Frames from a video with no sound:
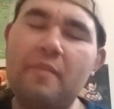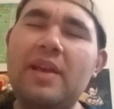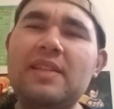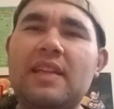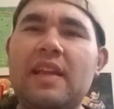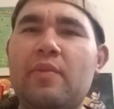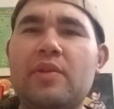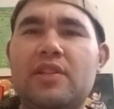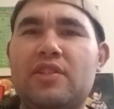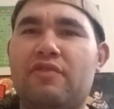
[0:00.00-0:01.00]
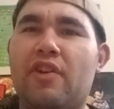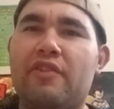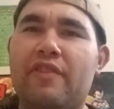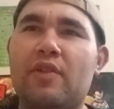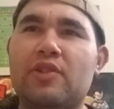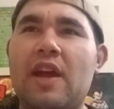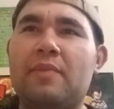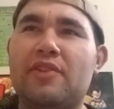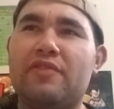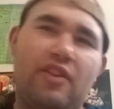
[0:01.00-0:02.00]
And basically, it was just a run-around
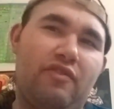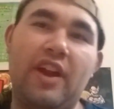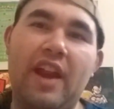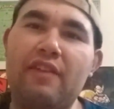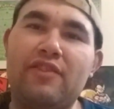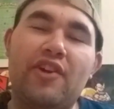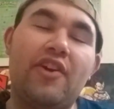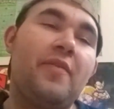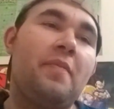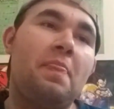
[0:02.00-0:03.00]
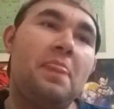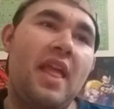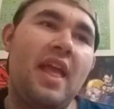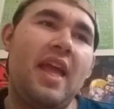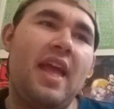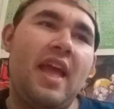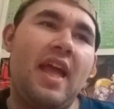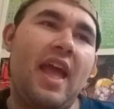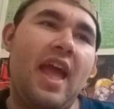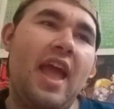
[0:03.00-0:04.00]
chapter of us running after her.
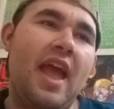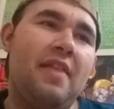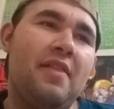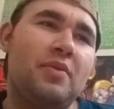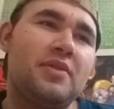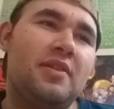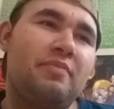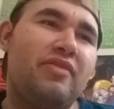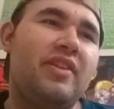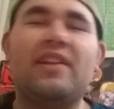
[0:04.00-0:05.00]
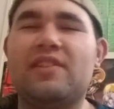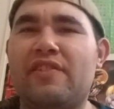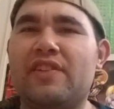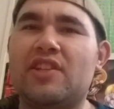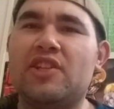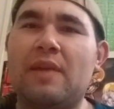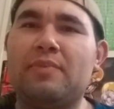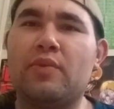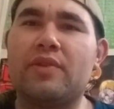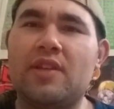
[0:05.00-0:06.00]
And there was a pretty interesting
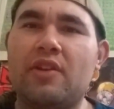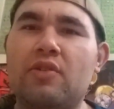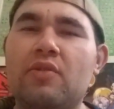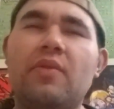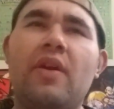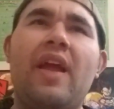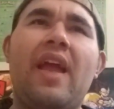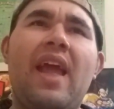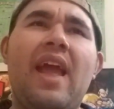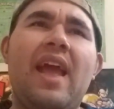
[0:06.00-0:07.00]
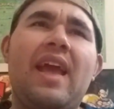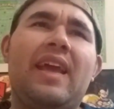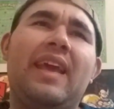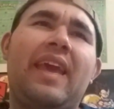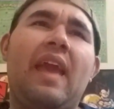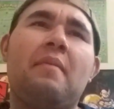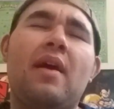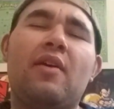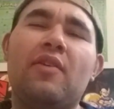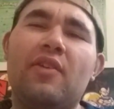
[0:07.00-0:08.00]
chapter with Senku. He came
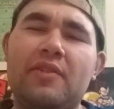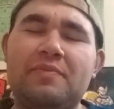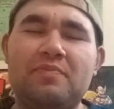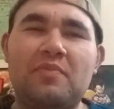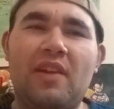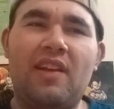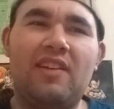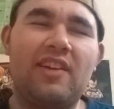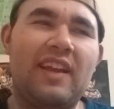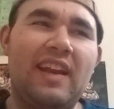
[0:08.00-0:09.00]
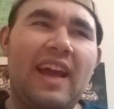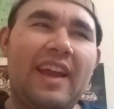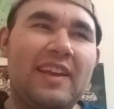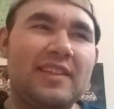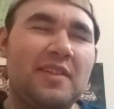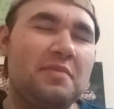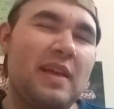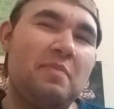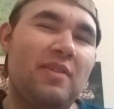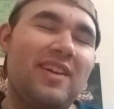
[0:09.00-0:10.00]
out looking like some
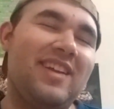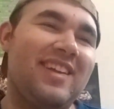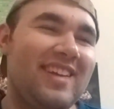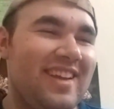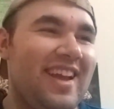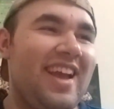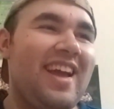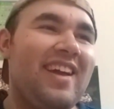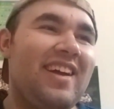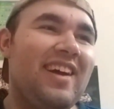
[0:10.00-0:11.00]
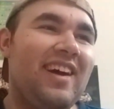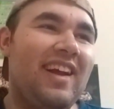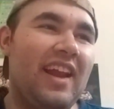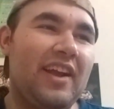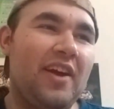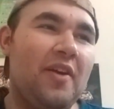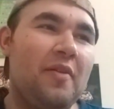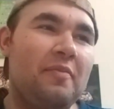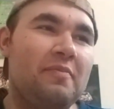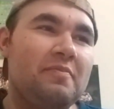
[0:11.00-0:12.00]
type of if
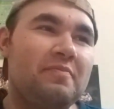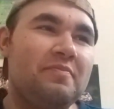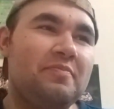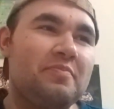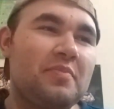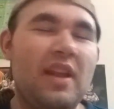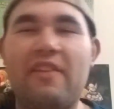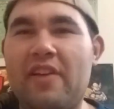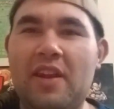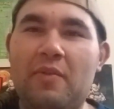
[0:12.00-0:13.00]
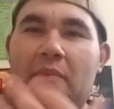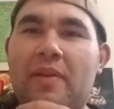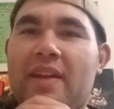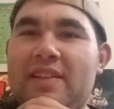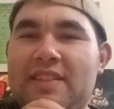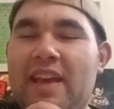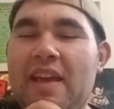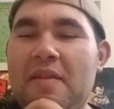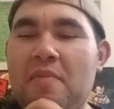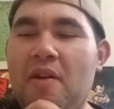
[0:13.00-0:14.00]
anyone played this
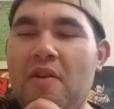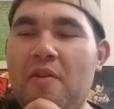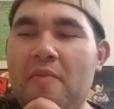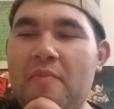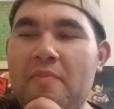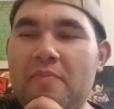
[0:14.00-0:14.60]
game, I